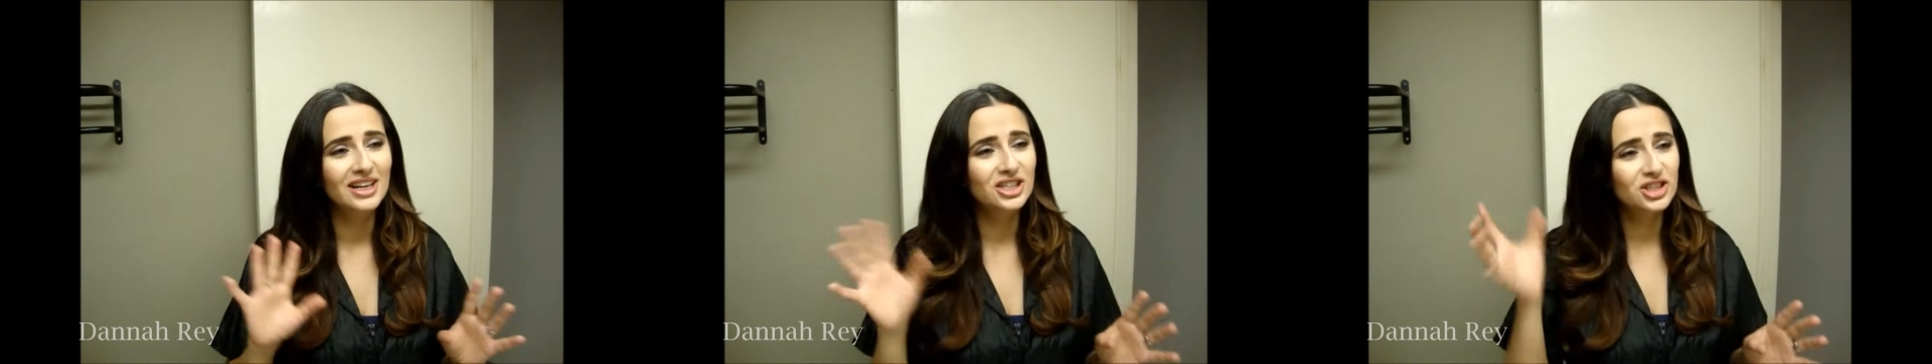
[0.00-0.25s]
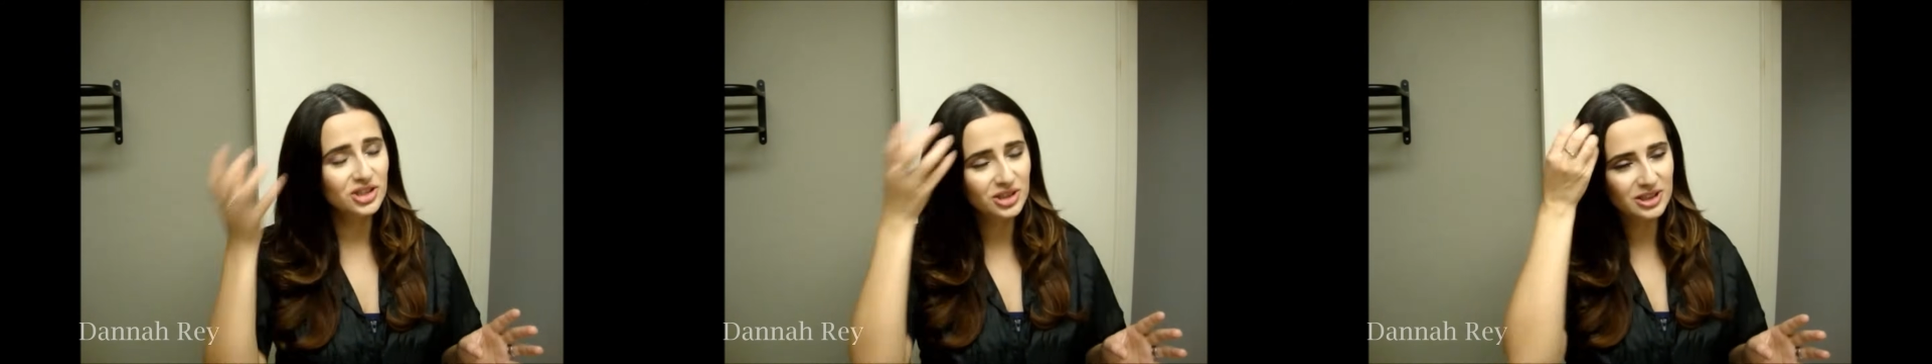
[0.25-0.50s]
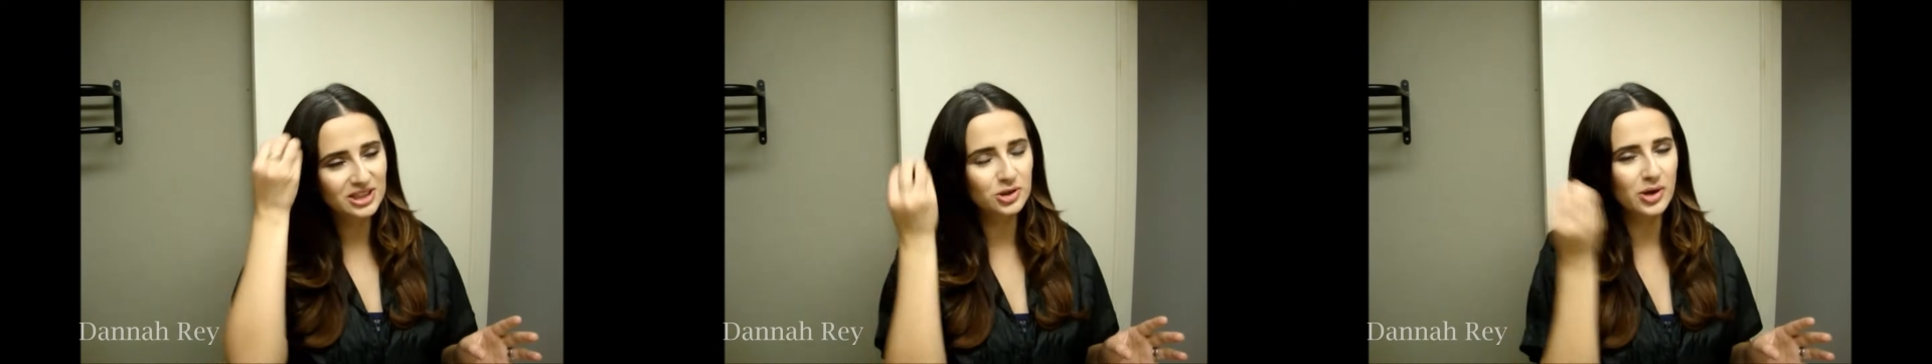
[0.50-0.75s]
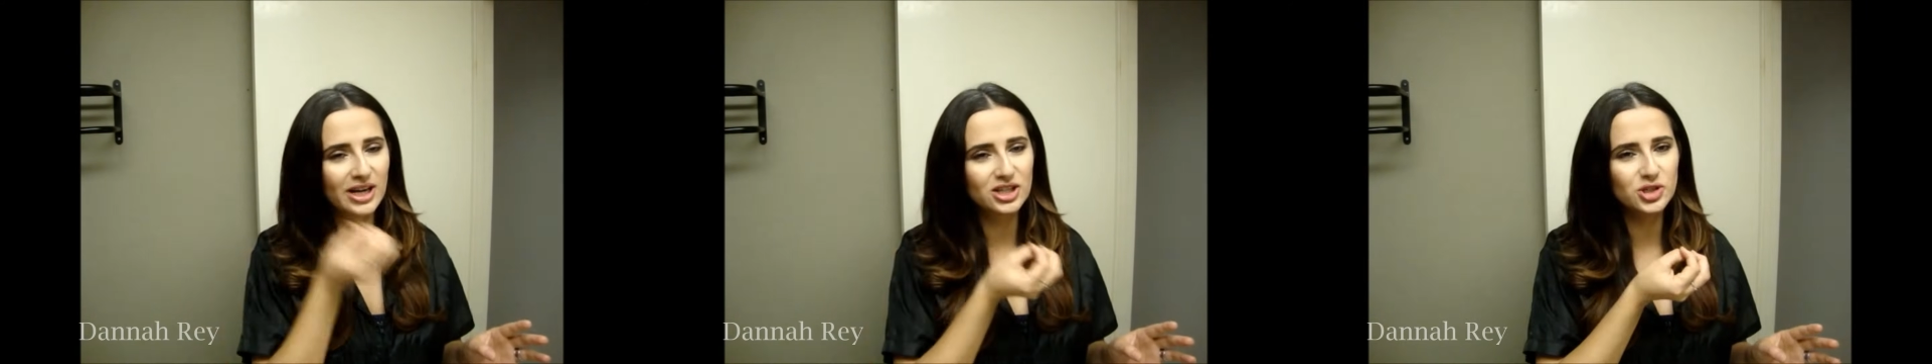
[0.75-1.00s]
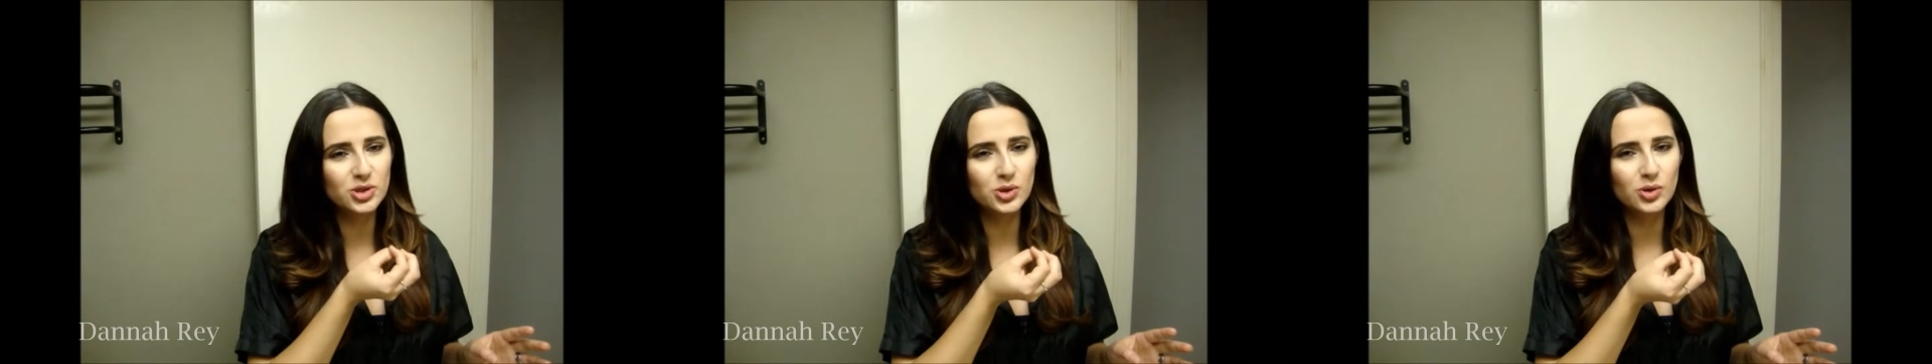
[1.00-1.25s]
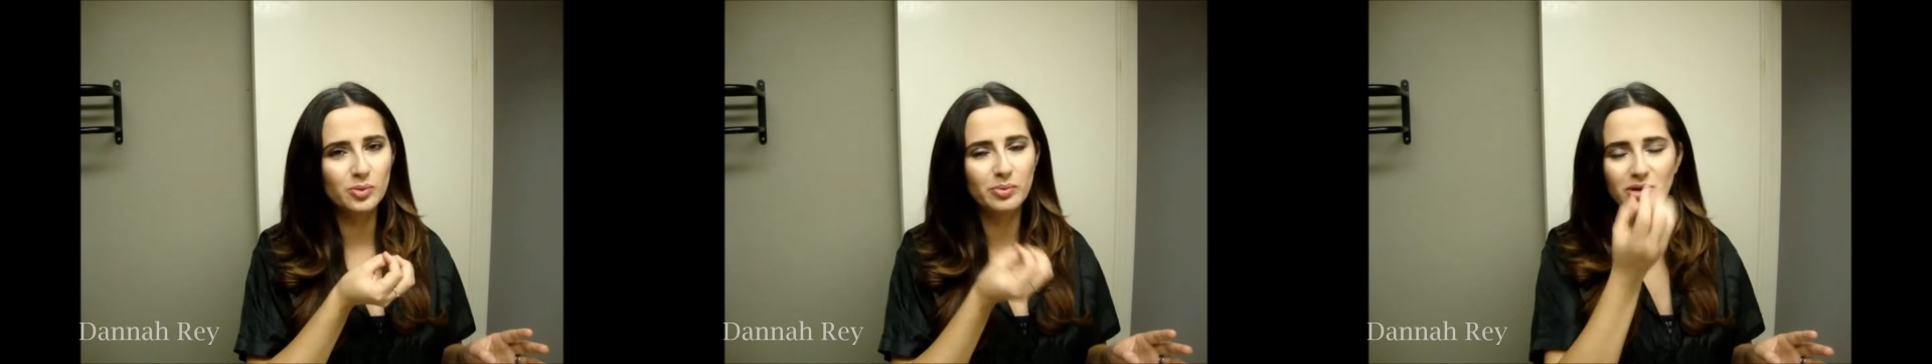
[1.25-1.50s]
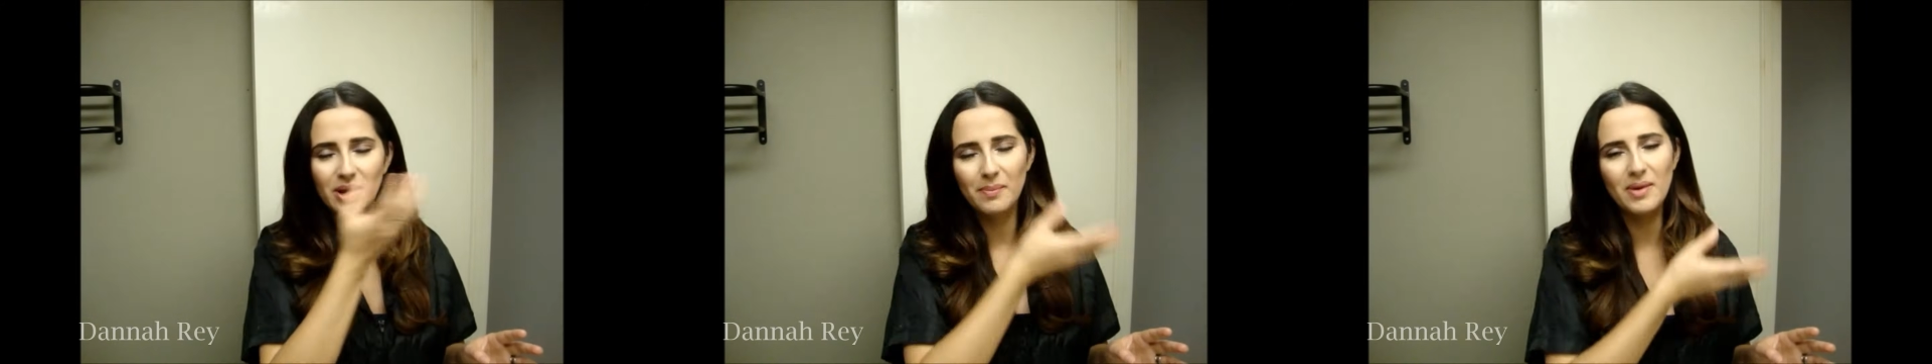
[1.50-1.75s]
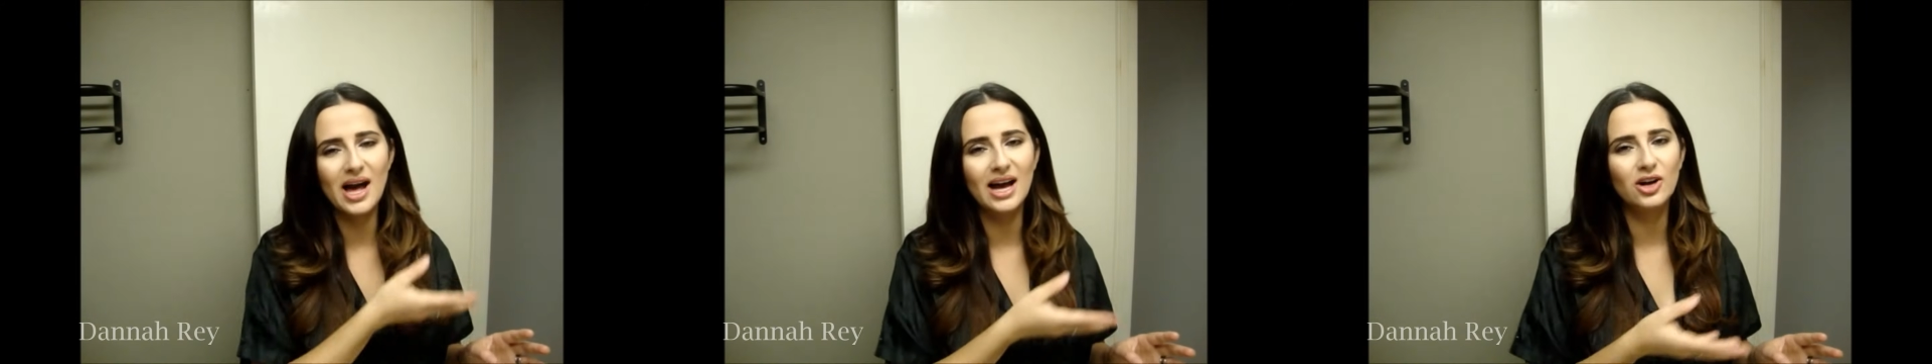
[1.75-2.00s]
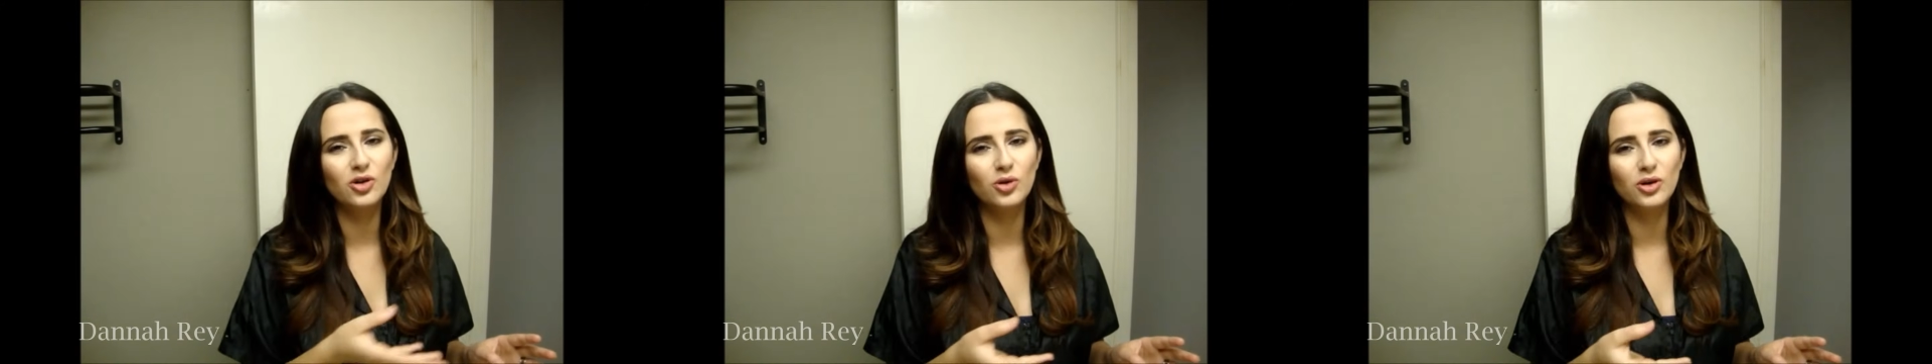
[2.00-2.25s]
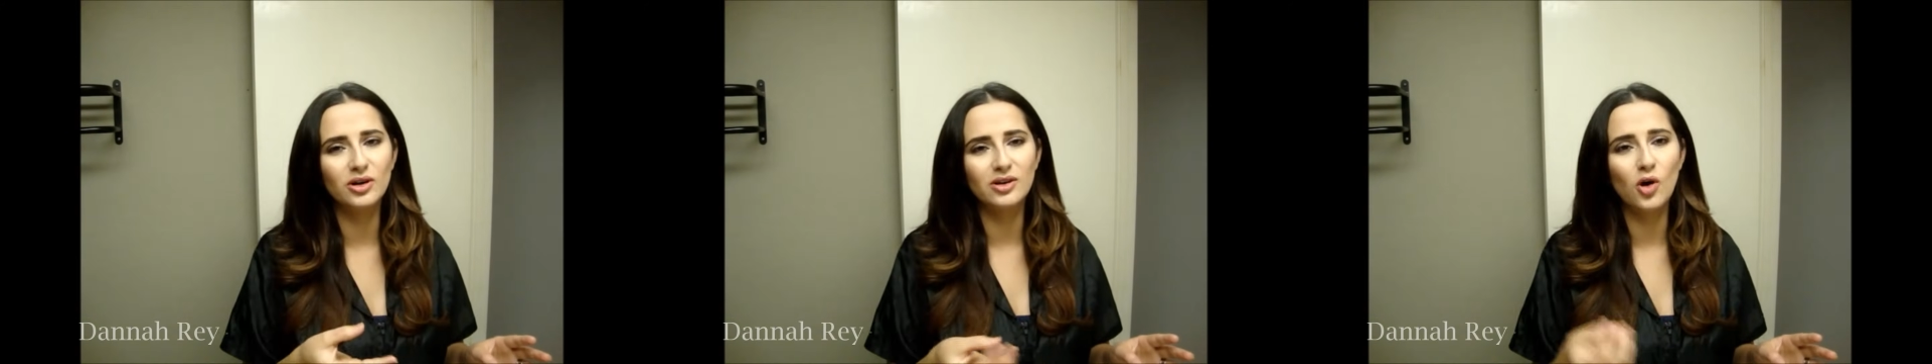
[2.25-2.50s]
just try to put it back or